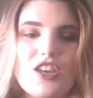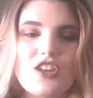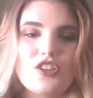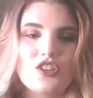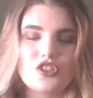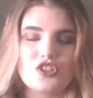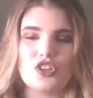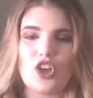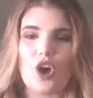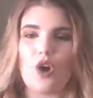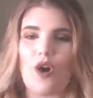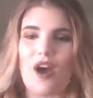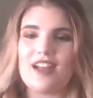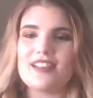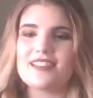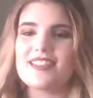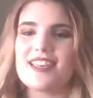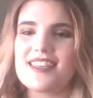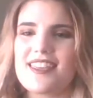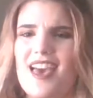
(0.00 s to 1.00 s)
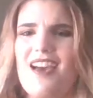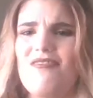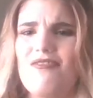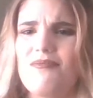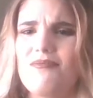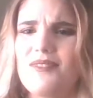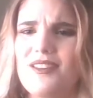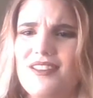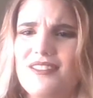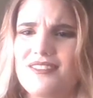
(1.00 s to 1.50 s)
So I'd say that
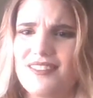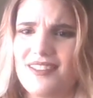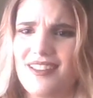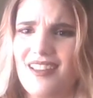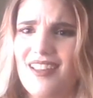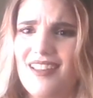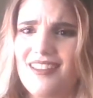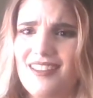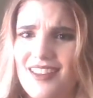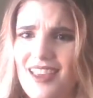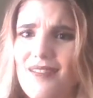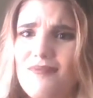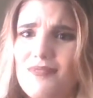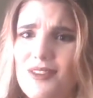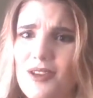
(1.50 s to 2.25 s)
one because it kept